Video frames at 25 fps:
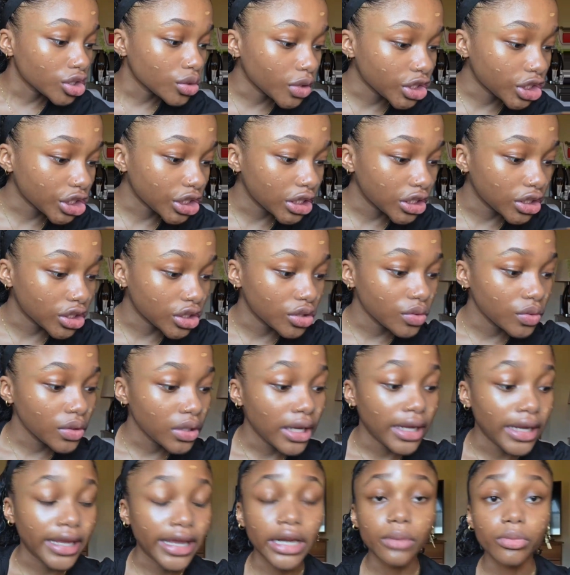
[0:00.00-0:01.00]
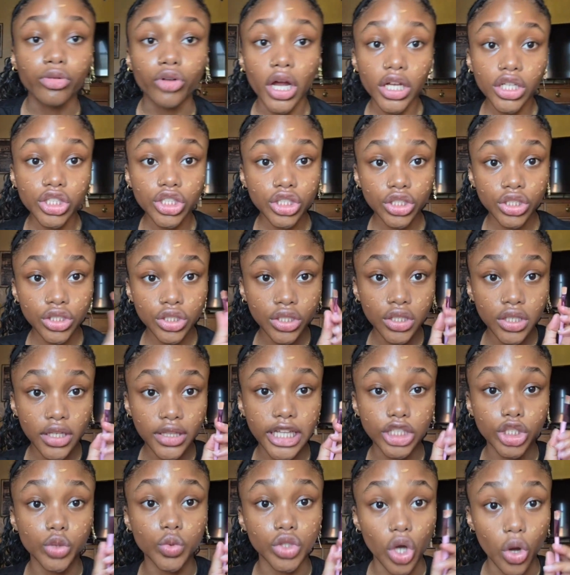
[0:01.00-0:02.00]
So what you're going to do, get a brush
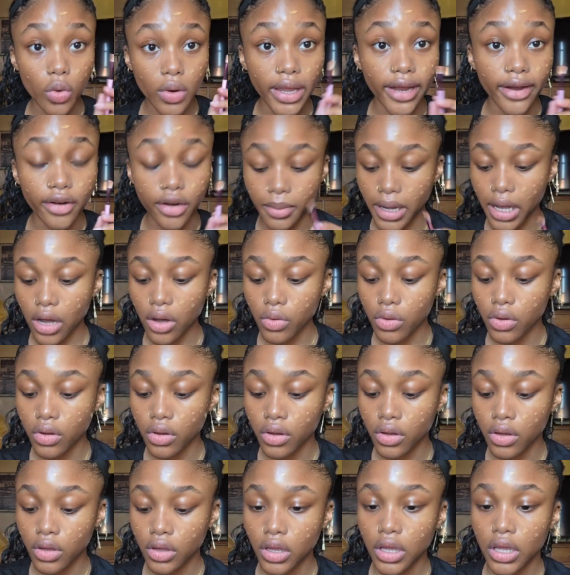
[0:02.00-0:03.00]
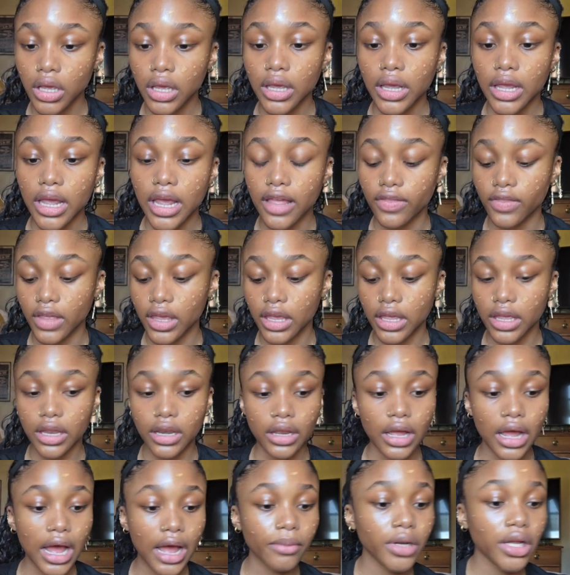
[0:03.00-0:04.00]
that you don't care about, and
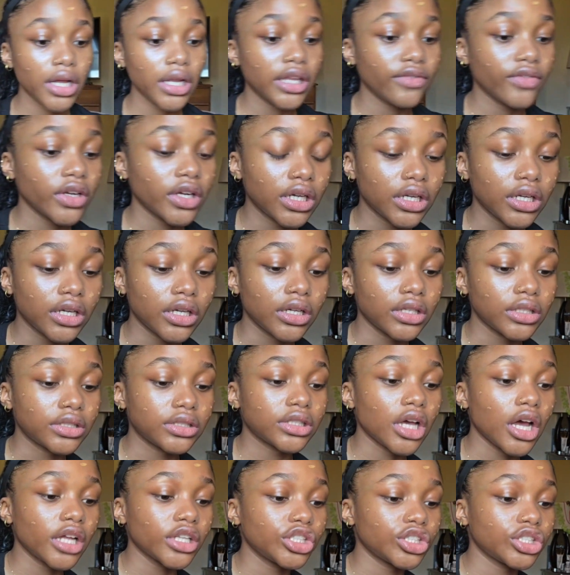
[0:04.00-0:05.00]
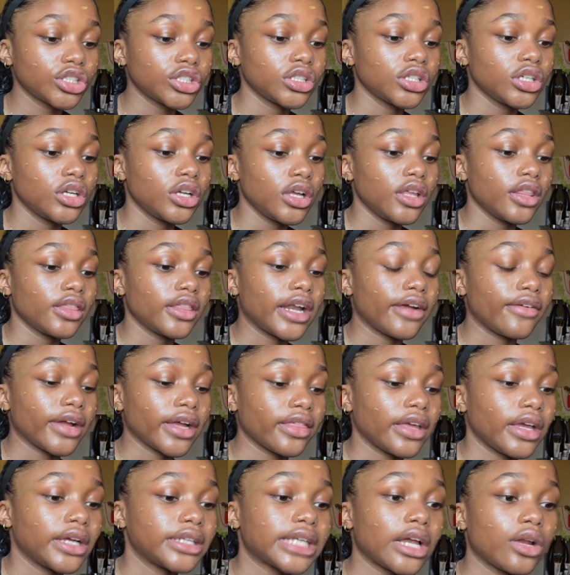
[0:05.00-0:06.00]
then I'm not even going to touch the
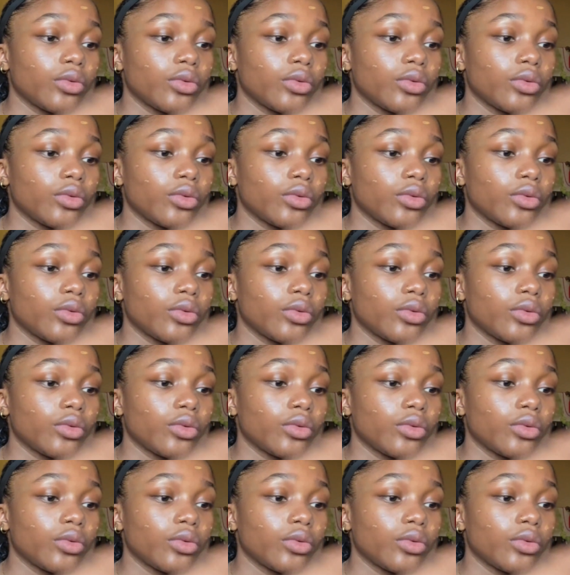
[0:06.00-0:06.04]
direct thing